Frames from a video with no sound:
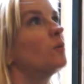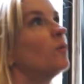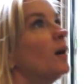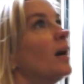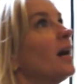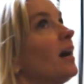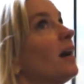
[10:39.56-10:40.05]

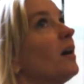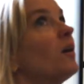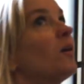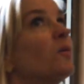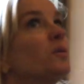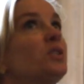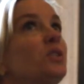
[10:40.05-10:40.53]

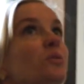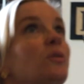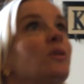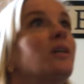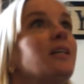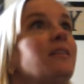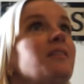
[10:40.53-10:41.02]
Wow, would you
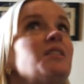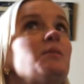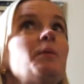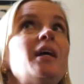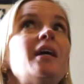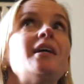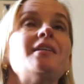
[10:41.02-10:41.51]
look at this
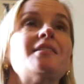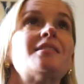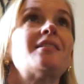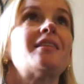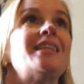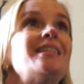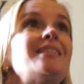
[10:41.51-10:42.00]

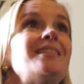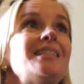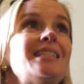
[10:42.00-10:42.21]
place? This